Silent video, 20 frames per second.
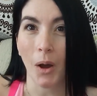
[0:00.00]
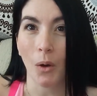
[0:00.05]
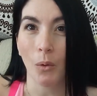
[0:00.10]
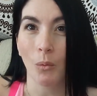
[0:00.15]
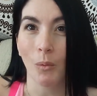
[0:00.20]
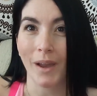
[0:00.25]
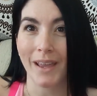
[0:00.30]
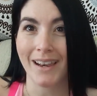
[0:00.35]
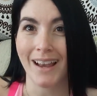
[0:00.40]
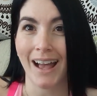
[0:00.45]

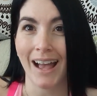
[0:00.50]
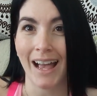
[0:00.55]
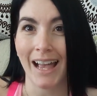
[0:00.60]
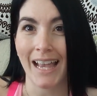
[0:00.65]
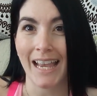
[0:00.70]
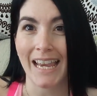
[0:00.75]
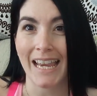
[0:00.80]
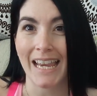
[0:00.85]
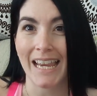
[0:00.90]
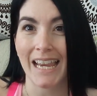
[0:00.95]
When
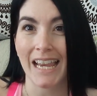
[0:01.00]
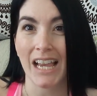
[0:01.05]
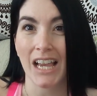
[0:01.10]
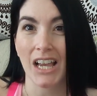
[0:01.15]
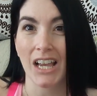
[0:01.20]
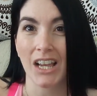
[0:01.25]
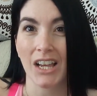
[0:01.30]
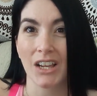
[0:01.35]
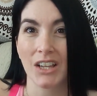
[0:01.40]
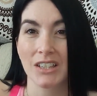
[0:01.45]
I
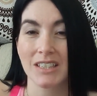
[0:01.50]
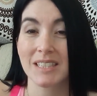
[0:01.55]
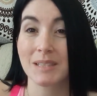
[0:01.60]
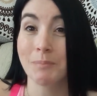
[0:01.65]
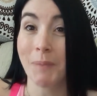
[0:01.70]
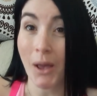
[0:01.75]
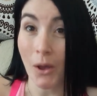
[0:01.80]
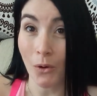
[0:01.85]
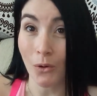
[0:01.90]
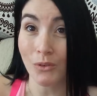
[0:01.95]

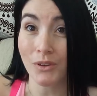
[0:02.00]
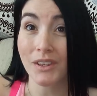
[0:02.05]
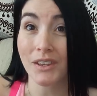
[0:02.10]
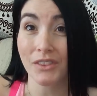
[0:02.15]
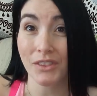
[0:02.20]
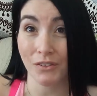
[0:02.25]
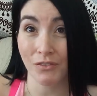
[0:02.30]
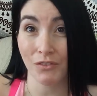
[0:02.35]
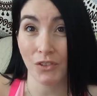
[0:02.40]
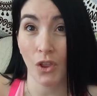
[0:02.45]
smelled
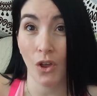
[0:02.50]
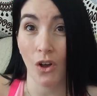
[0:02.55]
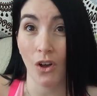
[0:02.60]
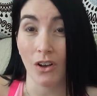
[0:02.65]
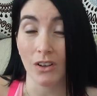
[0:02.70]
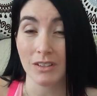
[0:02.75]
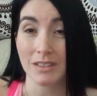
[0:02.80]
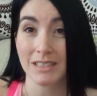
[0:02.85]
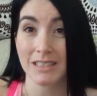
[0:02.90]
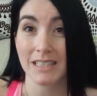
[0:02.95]
the
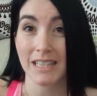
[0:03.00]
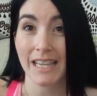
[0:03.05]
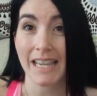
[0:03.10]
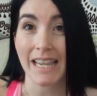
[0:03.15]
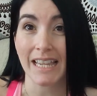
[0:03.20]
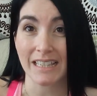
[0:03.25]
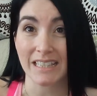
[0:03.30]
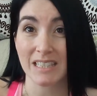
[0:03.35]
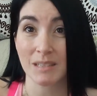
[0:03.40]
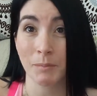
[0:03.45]
floss,
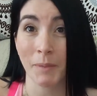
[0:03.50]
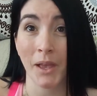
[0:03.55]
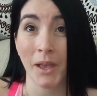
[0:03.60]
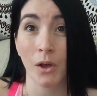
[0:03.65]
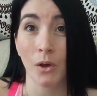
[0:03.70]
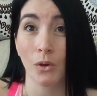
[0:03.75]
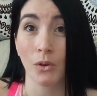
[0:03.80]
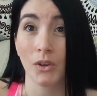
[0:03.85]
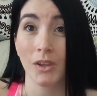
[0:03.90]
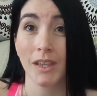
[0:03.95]
it
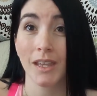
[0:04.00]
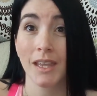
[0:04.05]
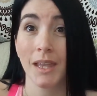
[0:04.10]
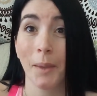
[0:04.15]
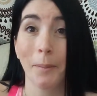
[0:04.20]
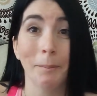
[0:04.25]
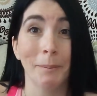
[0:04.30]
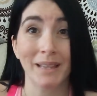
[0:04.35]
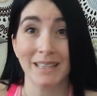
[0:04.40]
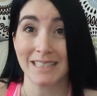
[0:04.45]
smelled
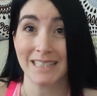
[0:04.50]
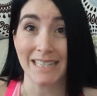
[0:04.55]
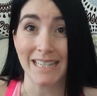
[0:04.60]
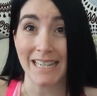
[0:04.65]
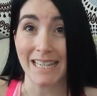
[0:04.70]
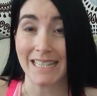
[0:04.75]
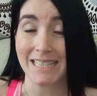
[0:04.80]
minty.